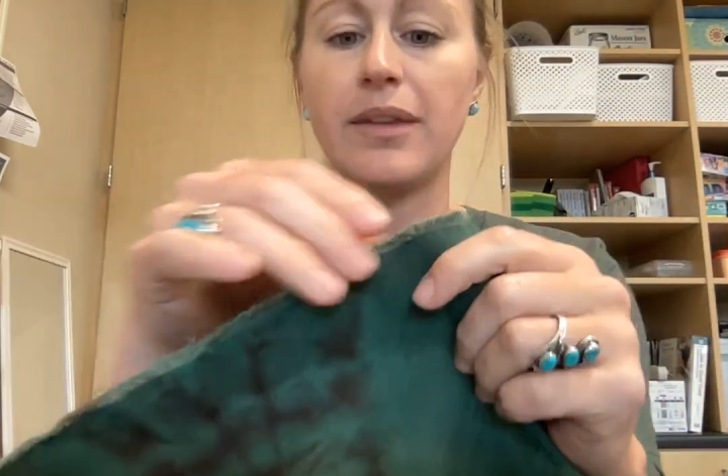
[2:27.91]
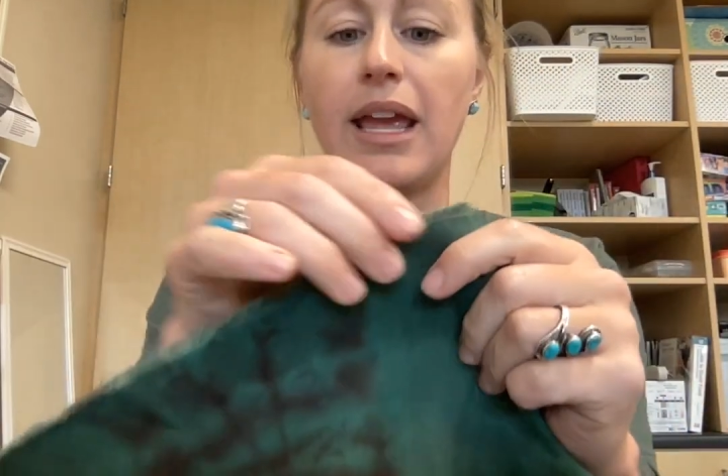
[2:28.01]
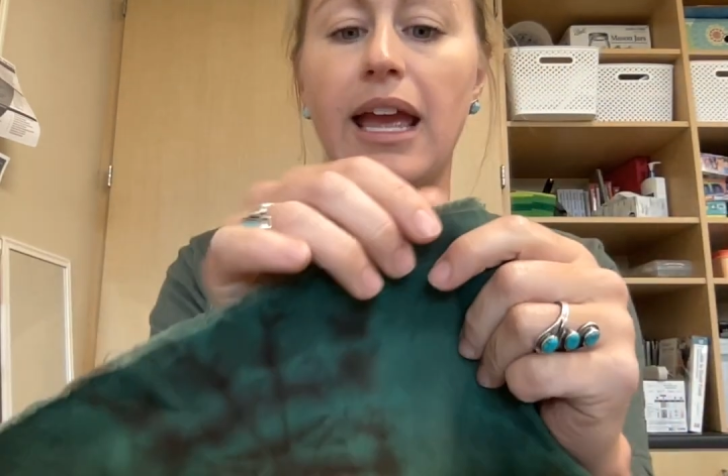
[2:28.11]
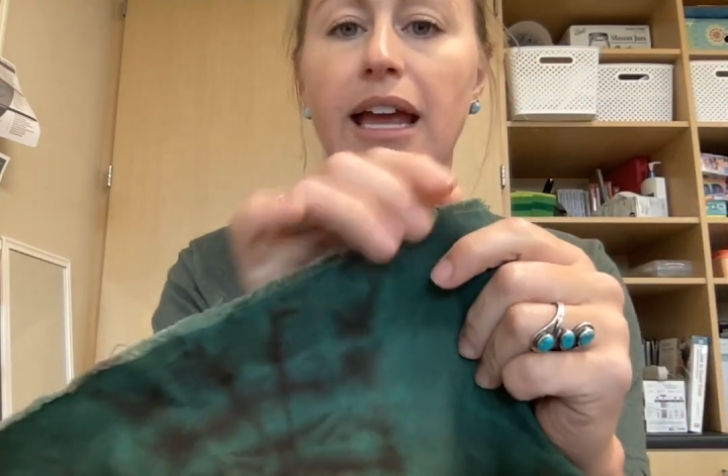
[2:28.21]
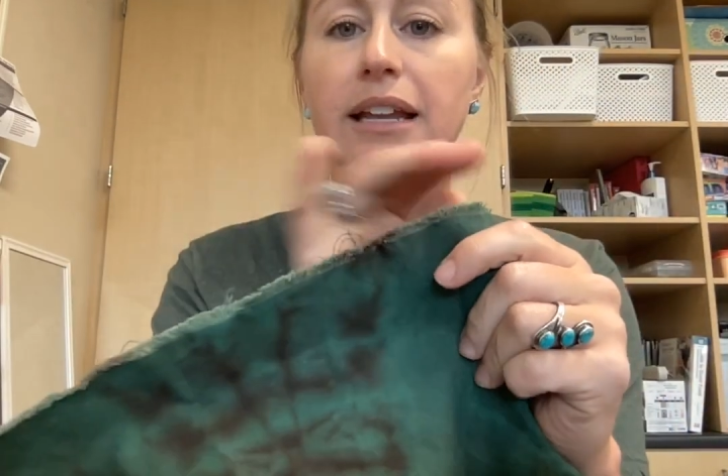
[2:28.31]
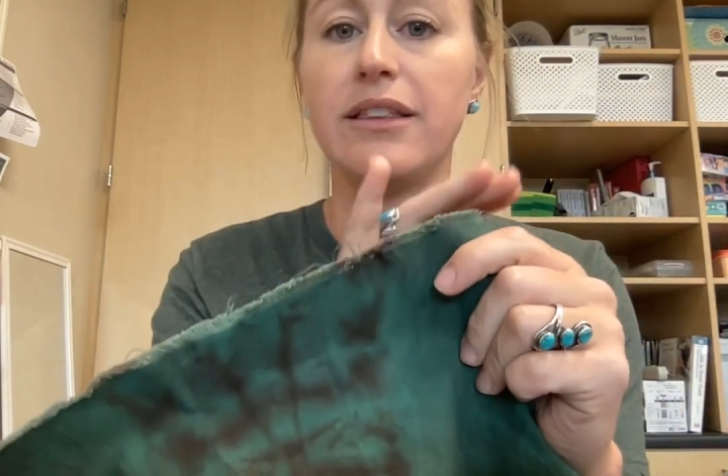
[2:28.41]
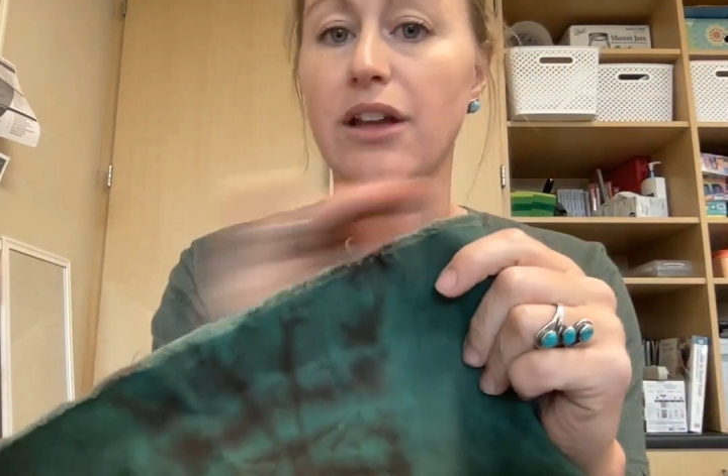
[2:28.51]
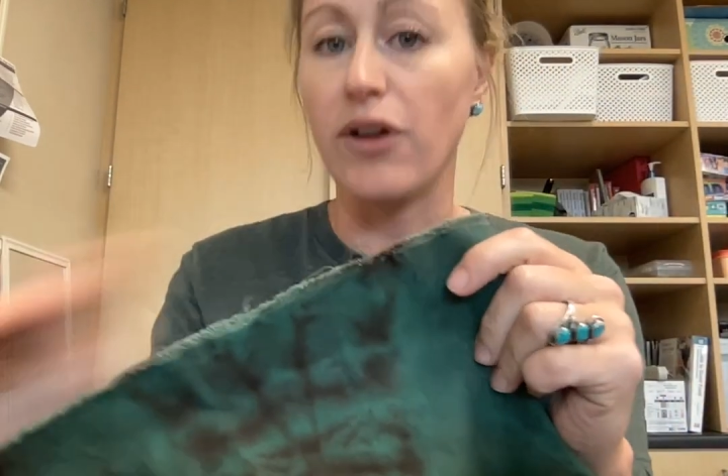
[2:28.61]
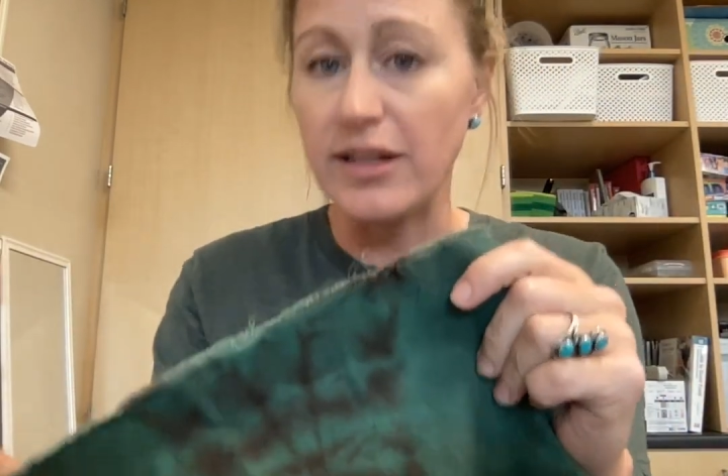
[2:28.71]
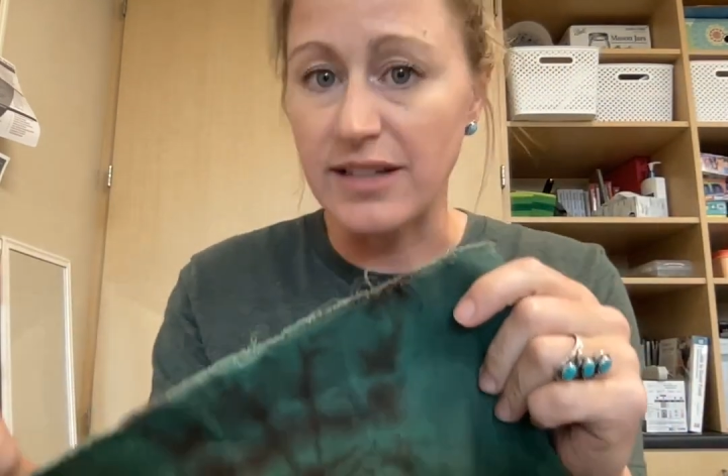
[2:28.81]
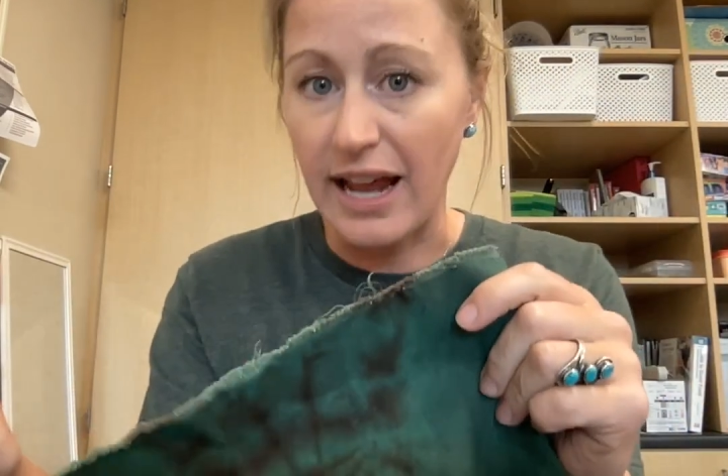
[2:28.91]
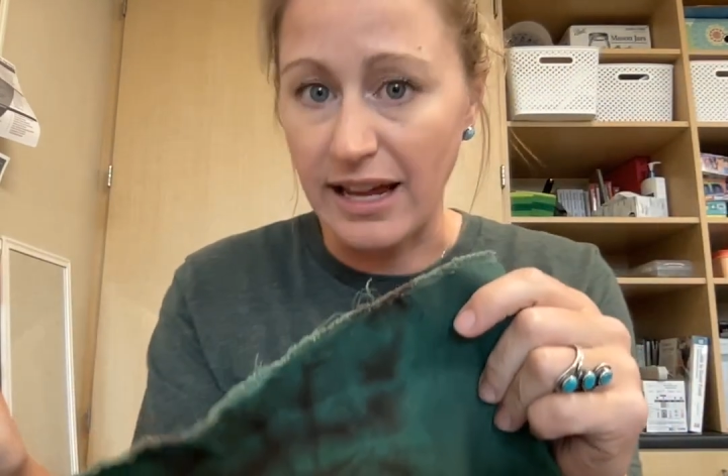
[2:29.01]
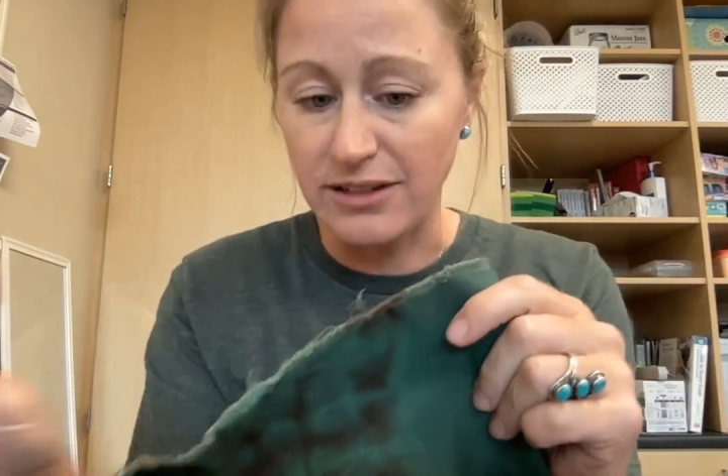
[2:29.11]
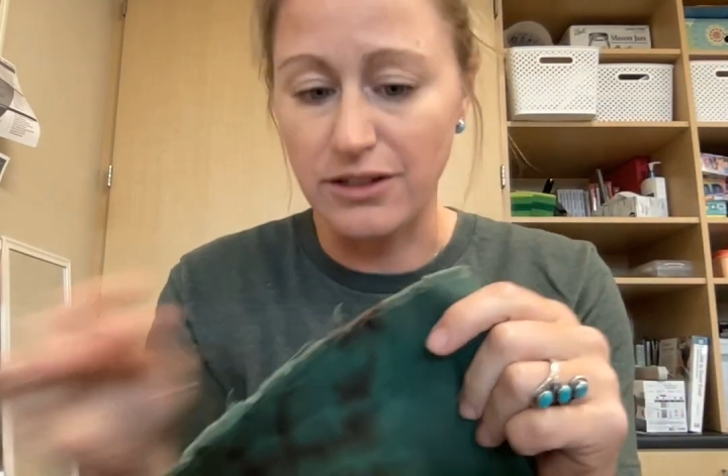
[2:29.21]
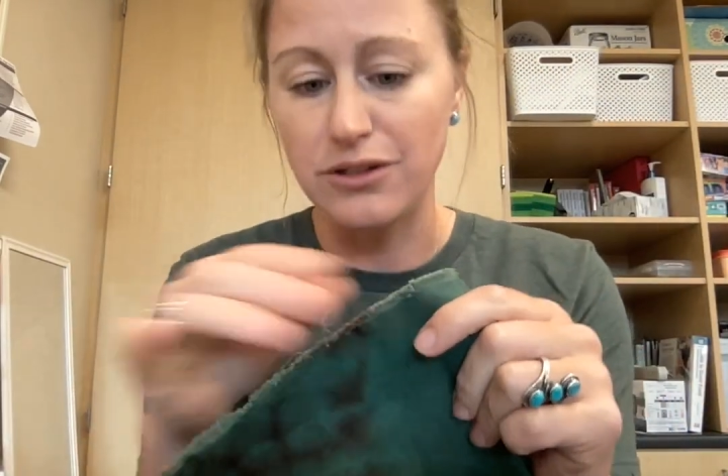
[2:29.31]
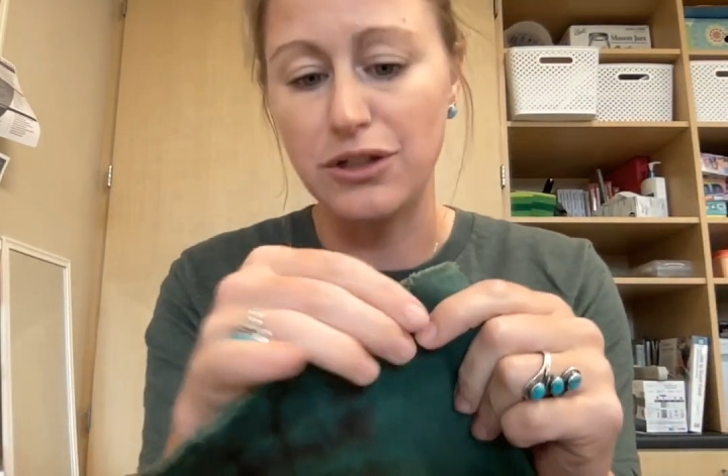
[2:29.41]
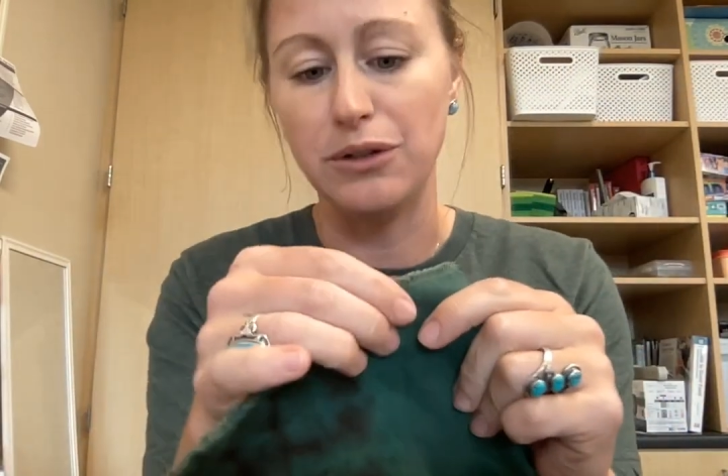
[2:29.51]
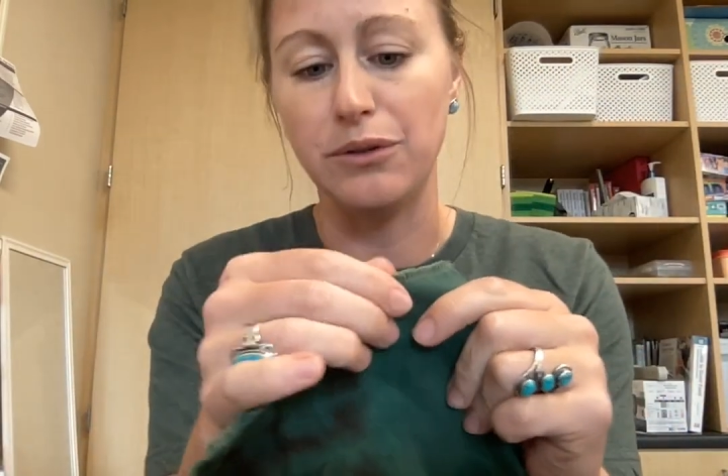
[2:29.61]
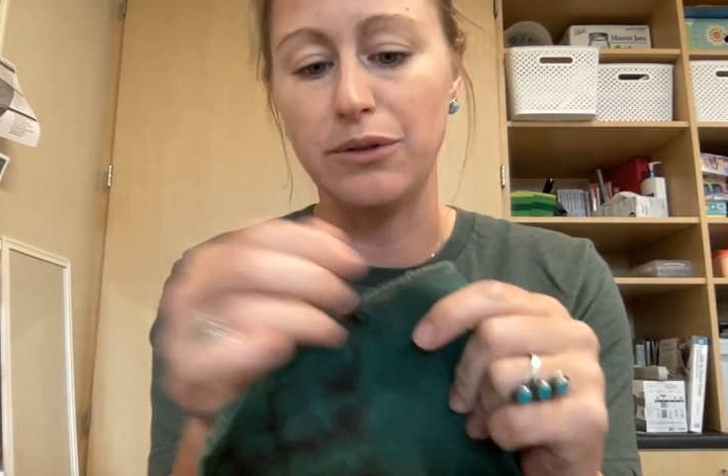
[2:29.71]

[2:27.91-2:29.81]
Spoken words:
And there is an end to